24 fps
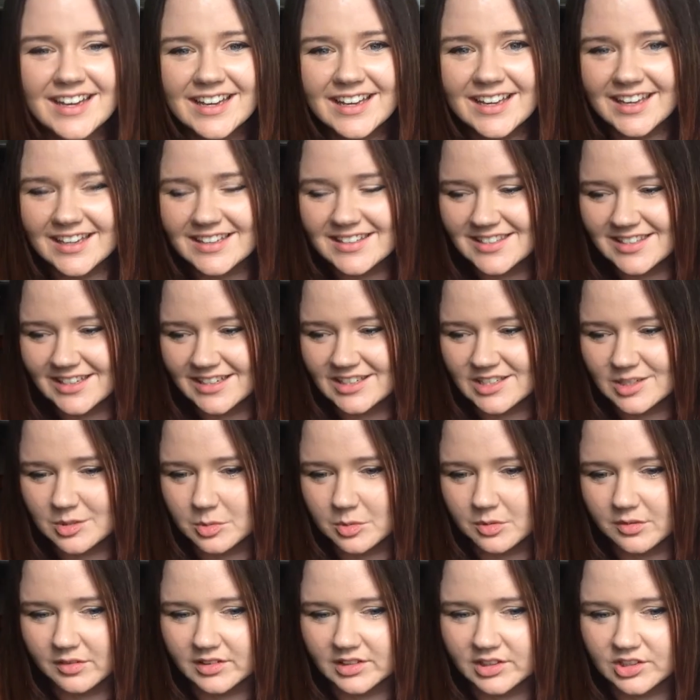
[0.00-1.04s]
Gets sent to
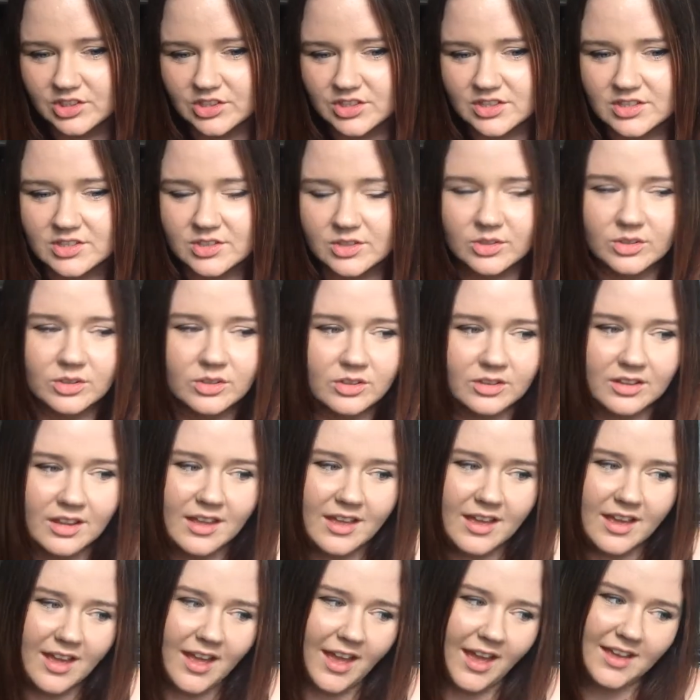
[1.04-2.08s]
a religious school,
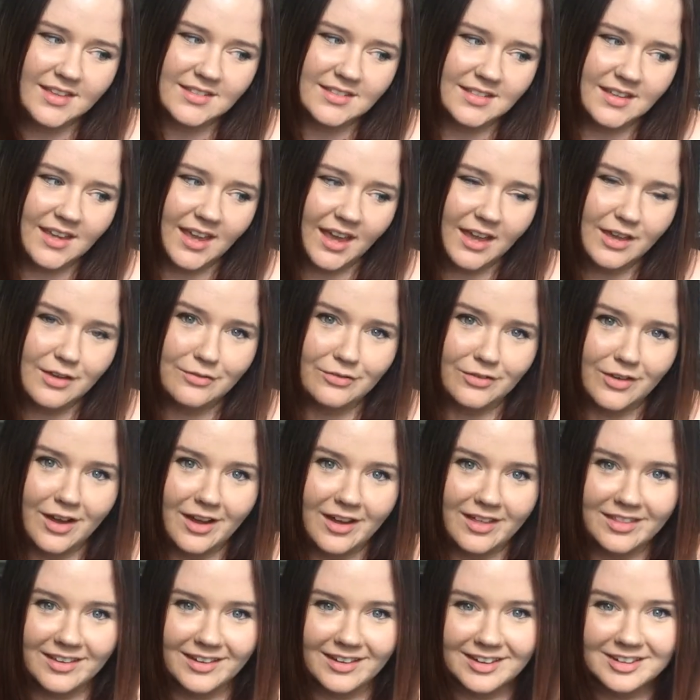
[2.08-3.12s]
has a gay
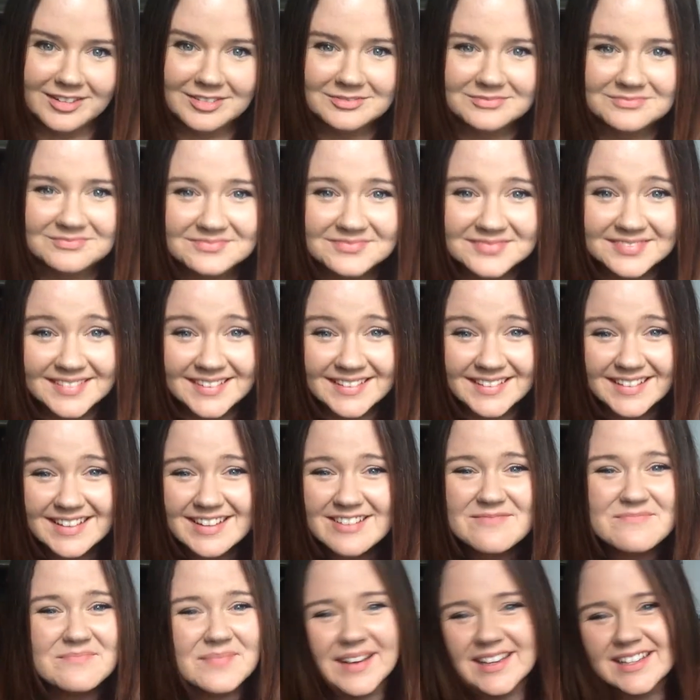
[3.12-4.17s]
father.
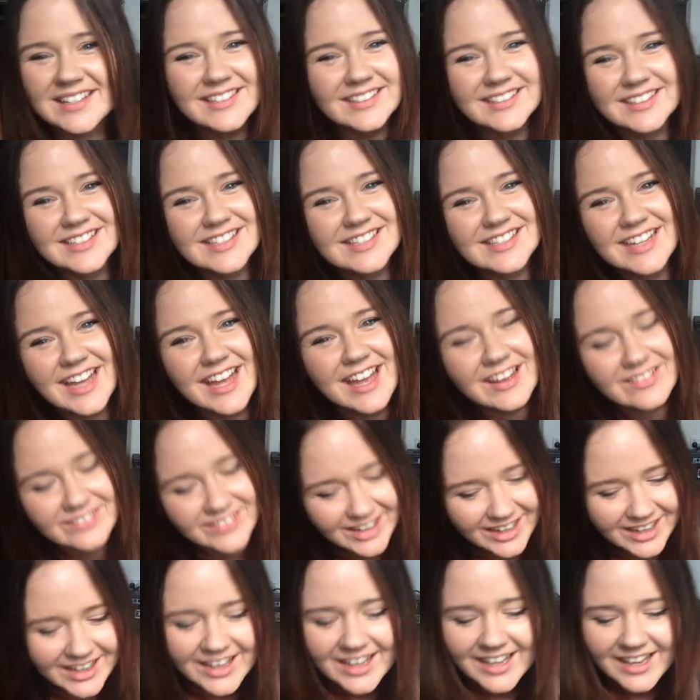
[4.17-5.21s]
Best logic
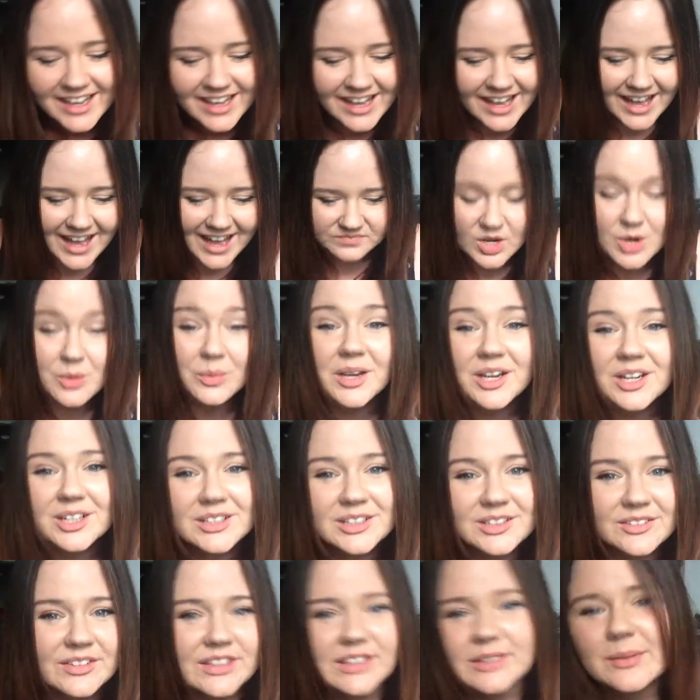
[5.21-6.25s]
ever. No, we got
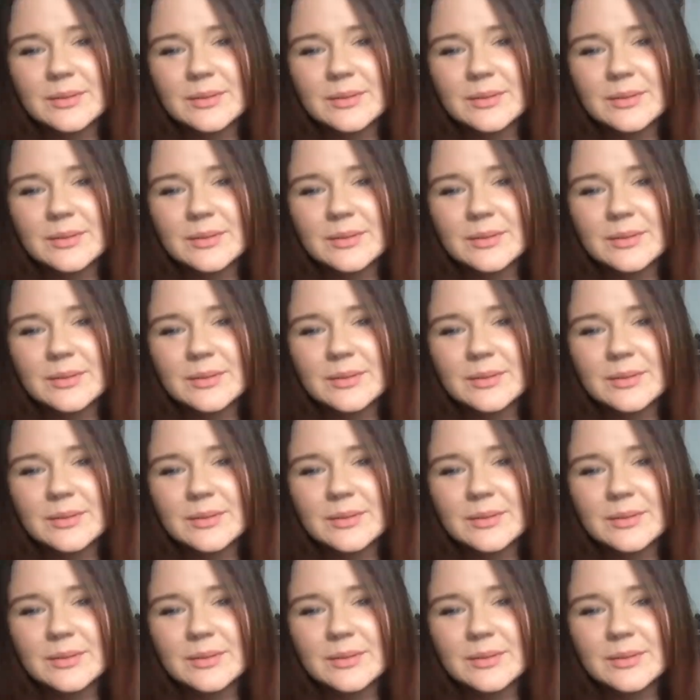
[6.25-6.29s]
along really